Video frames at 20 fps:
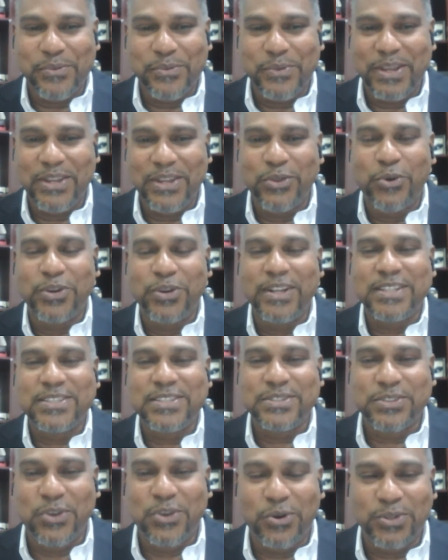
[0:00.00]
don't
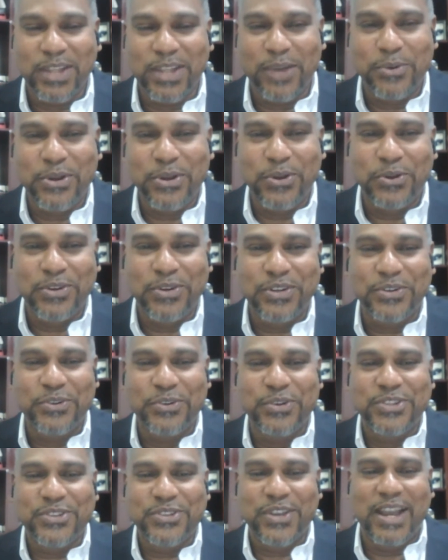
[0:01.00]
discount or we don't
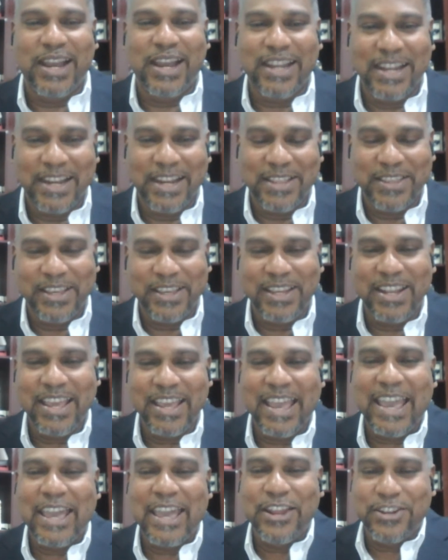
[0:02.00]
disregard anything in the
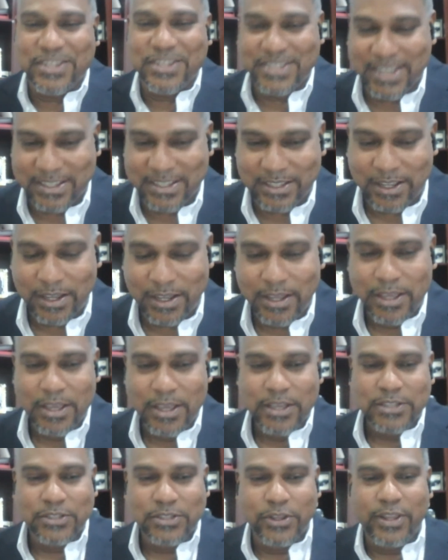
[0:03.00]
energy sector.
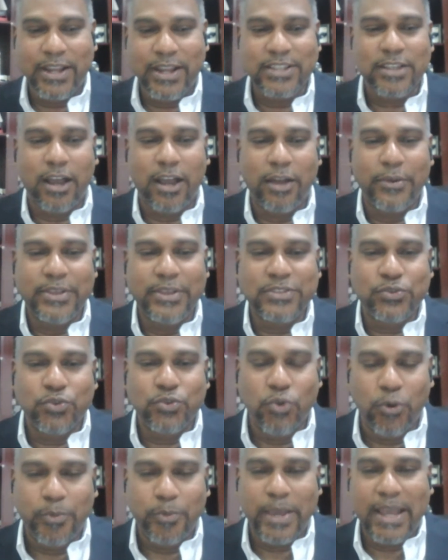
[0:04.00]
So there's always
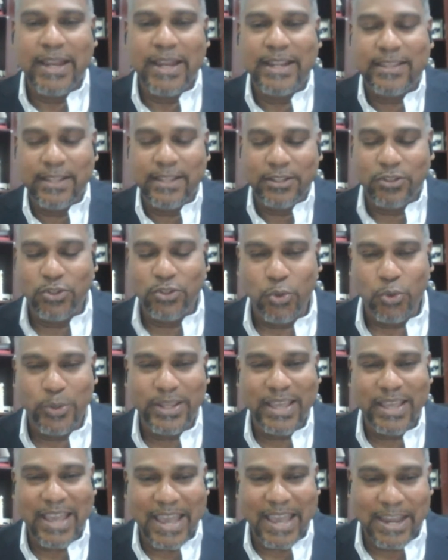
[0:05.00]
room, anything to do
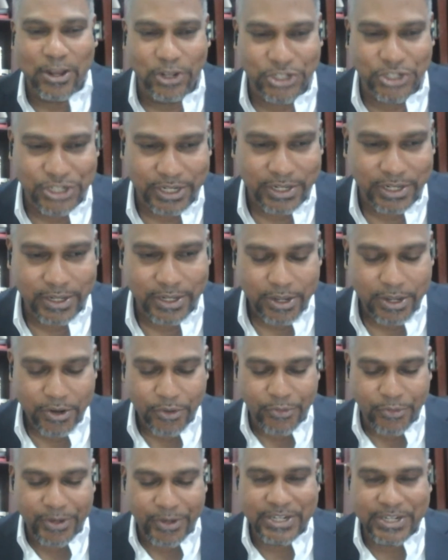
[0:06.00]
with energy.
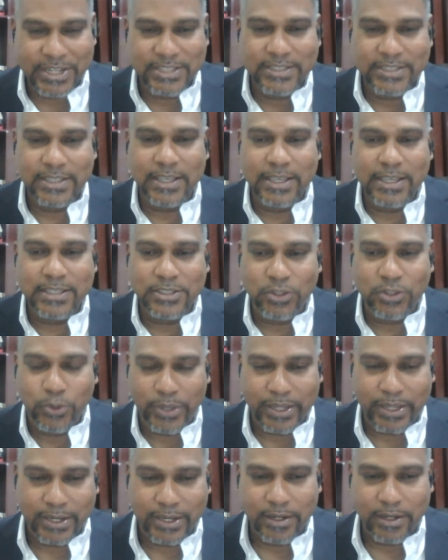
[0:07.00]
Regency is
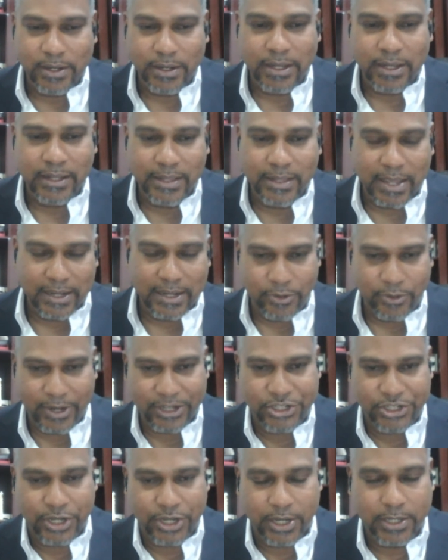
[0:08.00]
looking in that
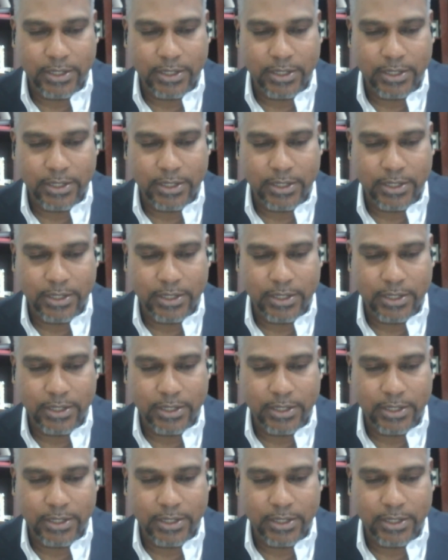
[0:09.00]
direction.